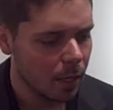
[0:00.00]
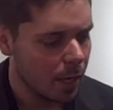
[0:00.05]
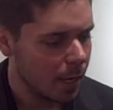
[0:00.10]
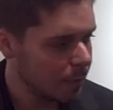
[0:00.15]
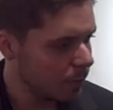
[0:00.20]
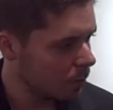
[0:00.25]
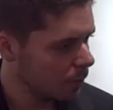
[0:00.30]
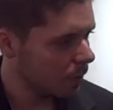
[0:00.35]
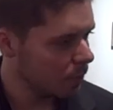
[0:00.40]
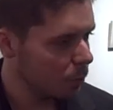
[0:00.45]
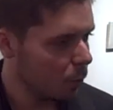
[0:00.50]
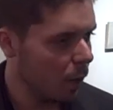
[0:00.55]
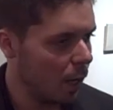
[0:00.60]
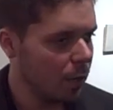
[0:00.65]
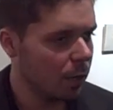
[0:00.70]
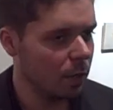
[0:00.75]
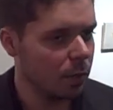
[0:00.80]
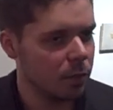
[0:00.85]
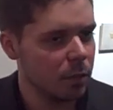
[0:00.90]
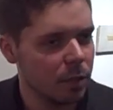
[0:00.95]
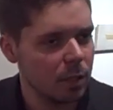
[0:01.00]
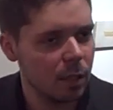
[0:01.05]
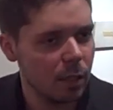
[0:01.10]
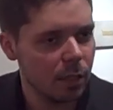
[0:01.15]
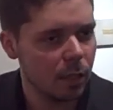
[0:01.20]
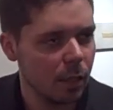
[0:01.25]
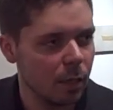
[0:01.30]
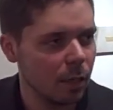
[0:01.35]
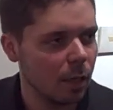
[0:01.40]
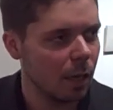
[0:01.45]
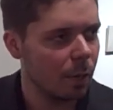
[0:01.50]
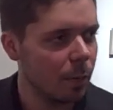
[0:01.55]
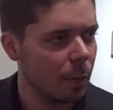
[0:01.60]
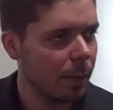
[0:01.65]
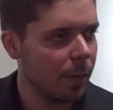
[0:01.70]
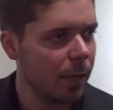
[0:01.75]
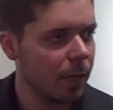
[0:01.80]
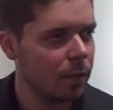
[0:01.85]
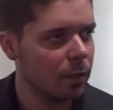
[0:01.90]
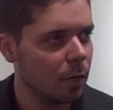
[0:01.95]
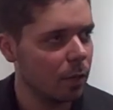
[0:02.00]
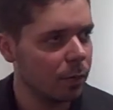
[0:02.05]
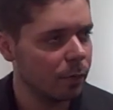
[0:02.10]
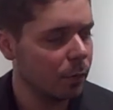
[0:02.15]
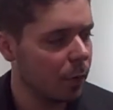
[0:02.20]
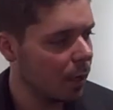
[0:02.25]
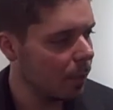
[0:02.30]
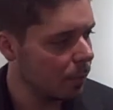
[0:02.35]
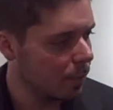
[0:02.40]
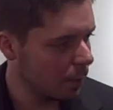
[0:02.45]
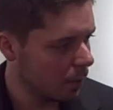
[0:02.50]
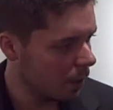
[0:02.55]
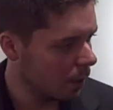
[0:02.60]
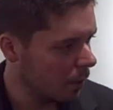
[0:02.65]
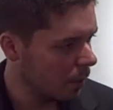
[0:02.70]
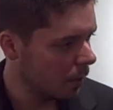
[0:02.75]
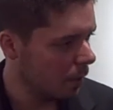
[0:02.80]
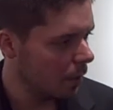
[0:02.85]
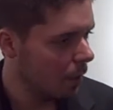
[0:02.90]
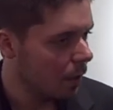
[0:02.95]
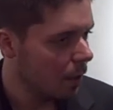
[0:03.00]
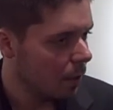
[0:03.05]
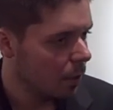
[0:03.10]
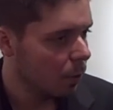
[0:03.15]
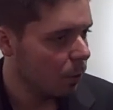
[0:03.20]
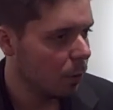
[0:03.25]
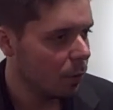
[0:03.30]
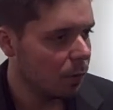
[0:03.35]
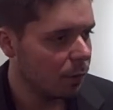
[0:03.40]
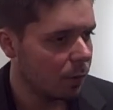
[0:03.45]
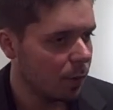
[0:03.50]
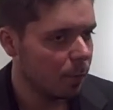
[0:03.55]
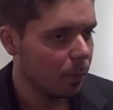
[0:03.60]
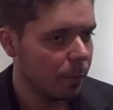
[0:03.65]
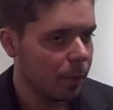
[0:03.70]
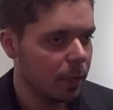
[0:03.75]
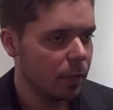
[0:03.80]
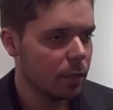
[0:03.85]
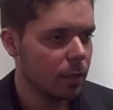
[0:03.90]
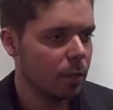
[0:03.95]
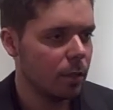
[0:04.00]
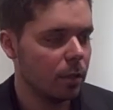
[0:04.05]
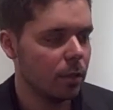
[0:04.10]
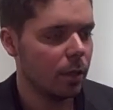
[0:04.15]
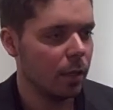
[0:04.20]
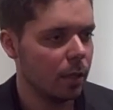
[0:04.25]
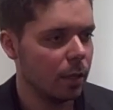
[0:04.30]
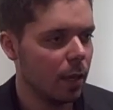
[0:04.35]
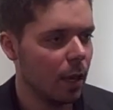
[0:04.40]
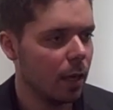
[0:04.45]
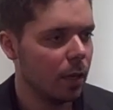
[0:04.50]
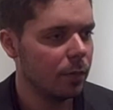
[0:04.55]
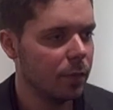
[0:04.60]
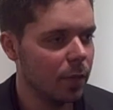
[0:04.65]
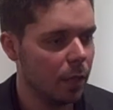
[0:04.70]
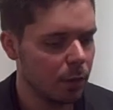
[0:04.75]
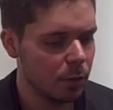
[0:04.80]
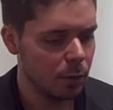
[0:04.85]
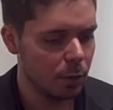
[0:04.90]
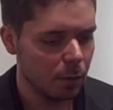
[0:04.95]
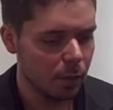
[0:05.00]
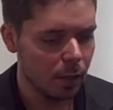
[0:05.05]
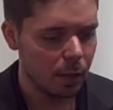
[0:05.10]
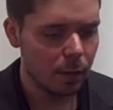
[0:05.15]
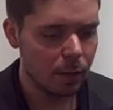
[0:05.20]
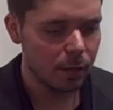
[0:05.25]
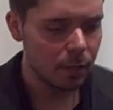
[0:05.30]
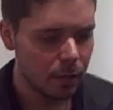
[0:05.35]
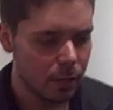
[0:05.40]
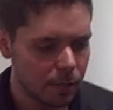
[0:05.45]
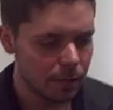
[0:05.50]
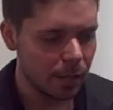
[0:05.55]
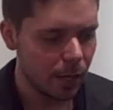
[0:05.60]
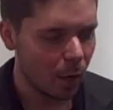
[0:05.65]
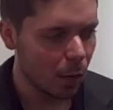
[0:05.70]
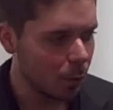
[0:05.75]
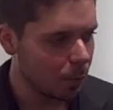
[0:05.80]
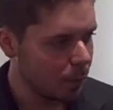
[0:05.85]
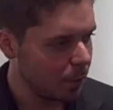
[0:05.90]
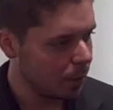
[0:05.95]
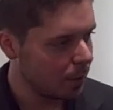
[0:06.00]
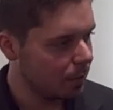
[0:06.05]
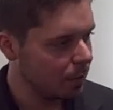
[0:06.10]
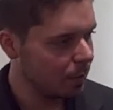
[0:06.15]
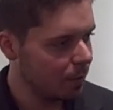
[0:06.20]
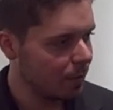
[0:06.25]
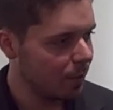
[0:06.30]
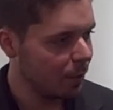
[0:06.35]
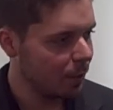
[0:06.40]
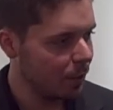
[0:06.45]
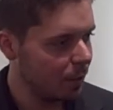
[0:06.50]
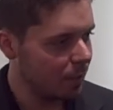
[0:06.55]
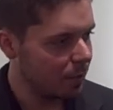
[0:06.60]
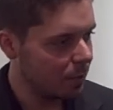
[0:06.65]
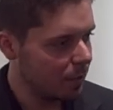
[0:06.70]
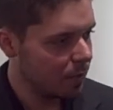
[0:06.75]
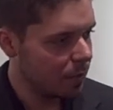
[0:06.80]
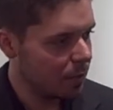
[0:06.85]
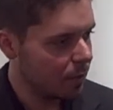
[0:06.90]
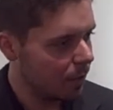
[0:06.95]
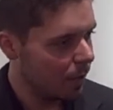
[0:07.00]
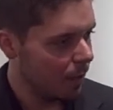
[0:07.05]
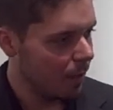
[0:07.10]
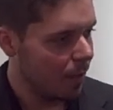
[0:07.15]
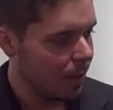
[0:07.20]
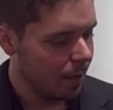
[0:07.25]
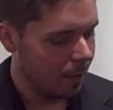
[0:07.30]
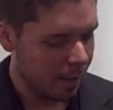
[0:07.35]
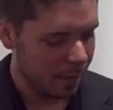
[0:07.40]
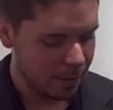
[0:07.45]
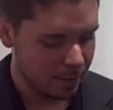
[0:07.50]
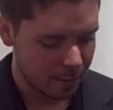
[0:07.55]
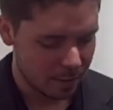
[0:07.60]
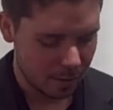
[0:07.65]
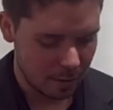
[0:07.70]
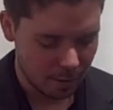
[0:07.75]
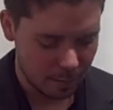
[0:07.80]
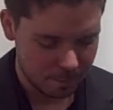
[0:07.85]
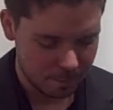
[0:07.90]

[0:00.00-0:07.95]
that's why you also see that a lot of my paintings aren't framed a lot. When you frame a piece, it kind of tells you that this is the art piece here, because it's